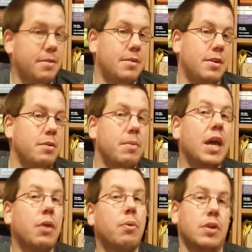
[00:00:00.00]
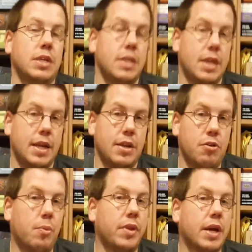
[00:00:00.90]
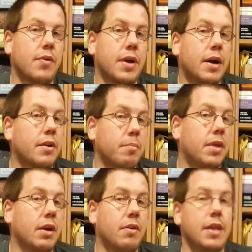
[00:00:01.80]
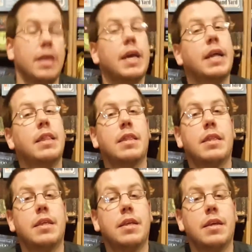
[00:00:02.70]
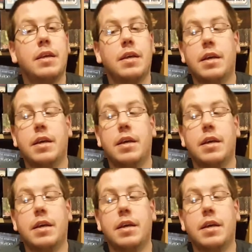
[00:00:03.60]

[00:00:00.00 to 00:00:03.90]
then you may as well just get a normal deck of cards and play Crazy Eights.